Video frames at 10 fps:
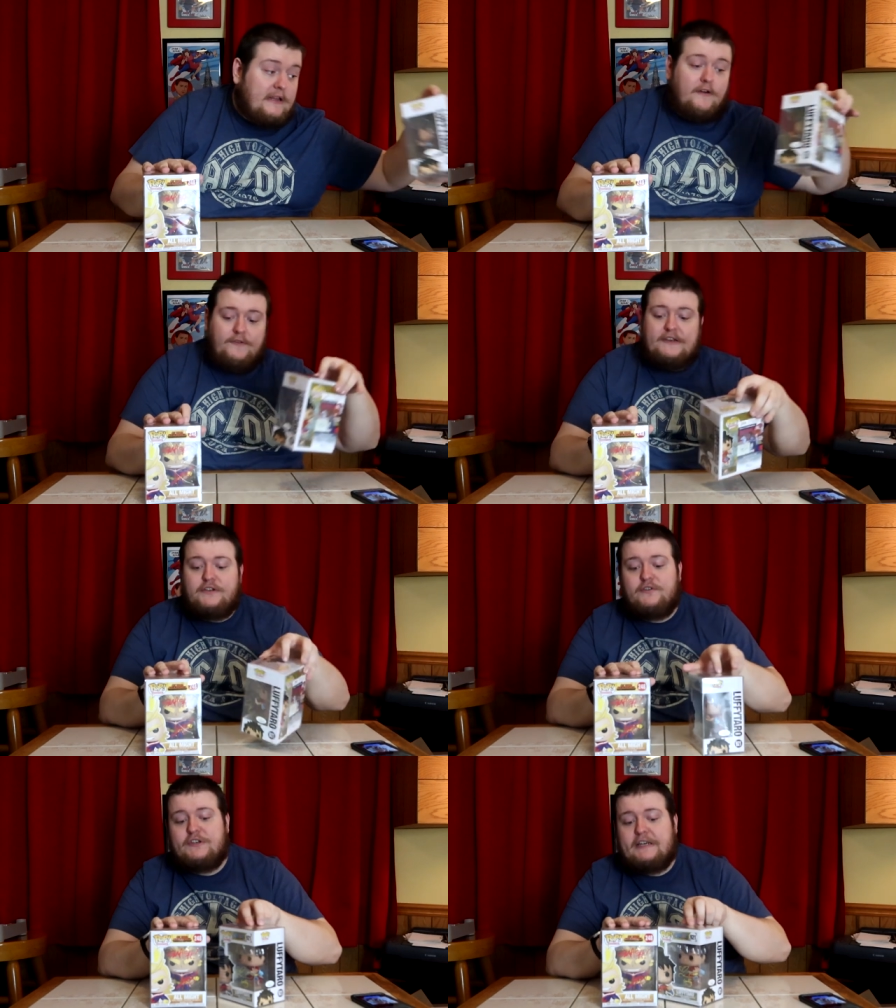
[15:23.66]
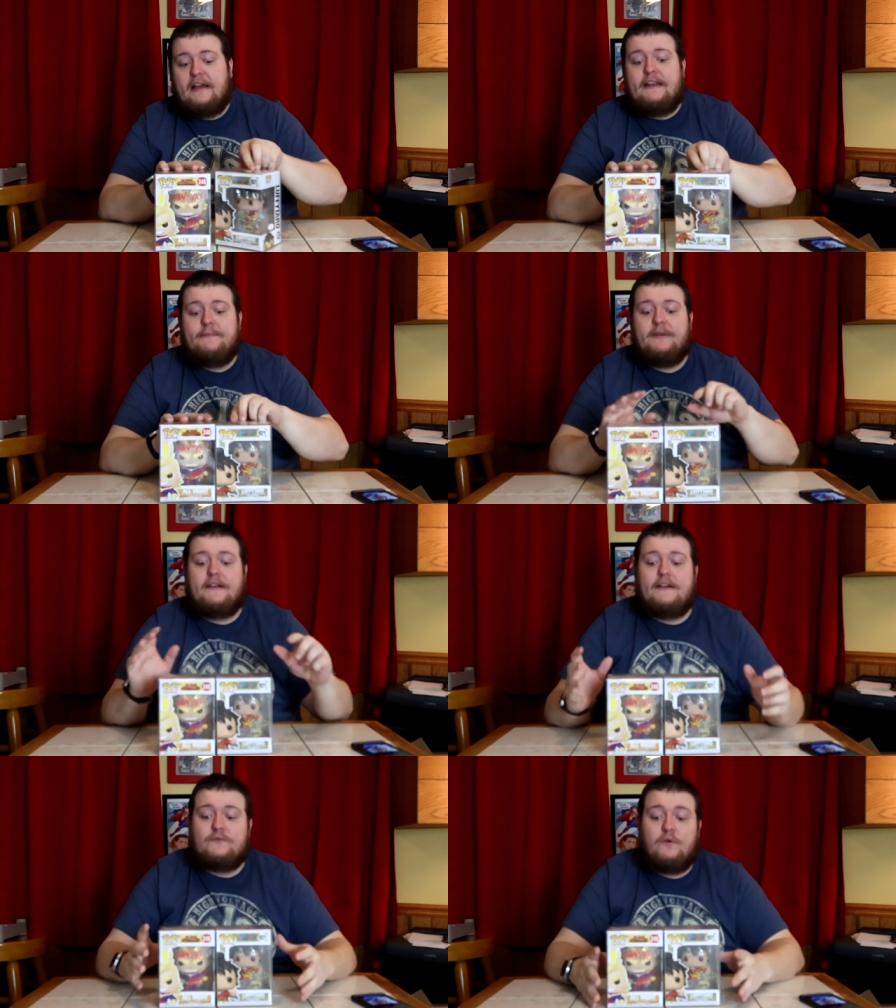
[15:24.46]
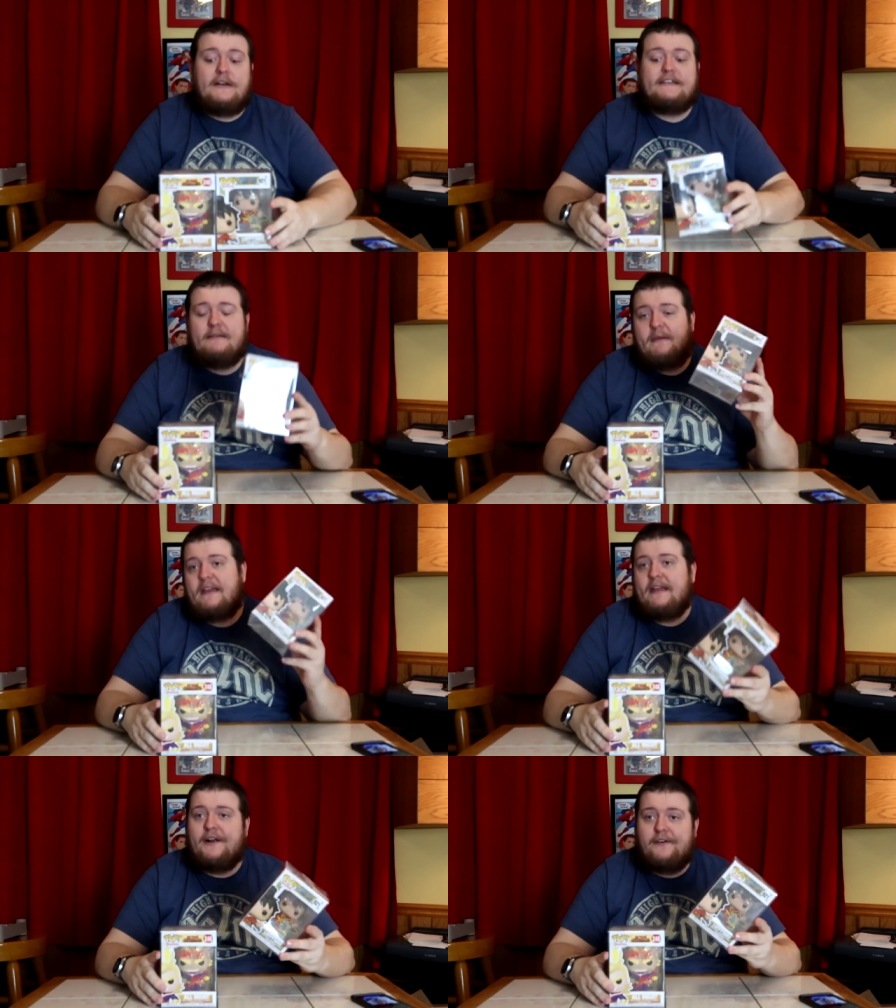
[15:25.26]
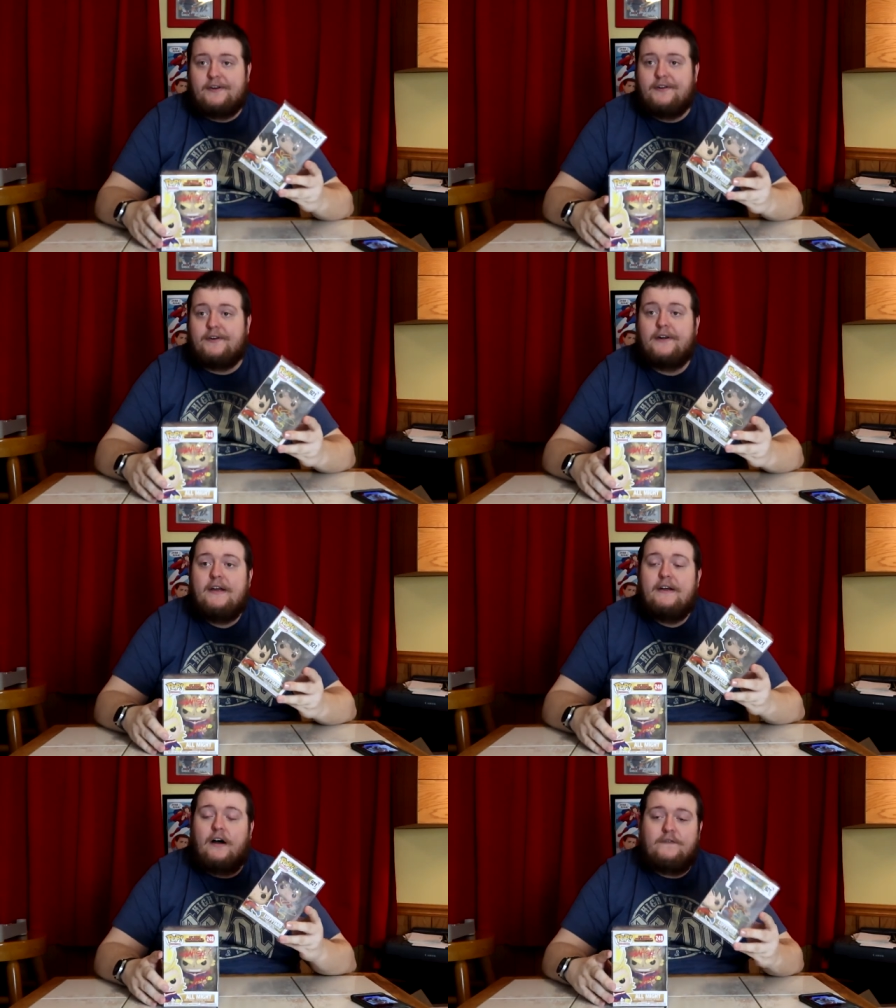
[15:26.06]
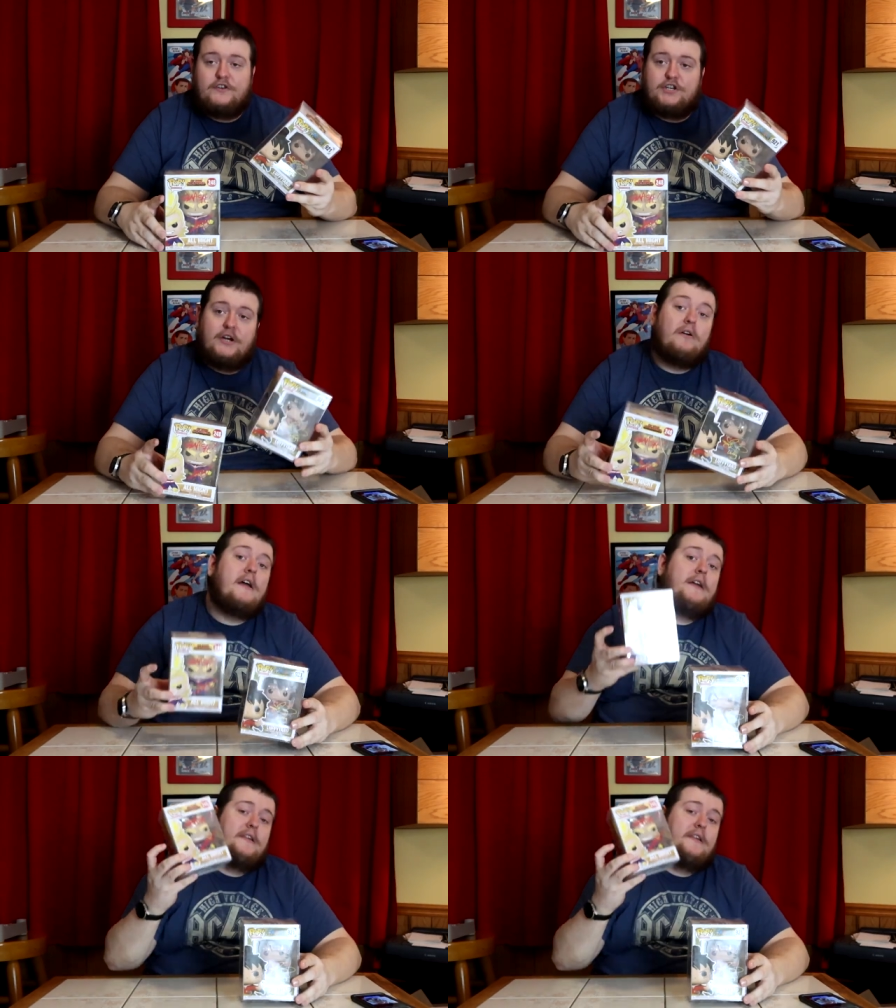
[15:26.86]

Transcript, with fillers: love these two signed because one is the main character of the show,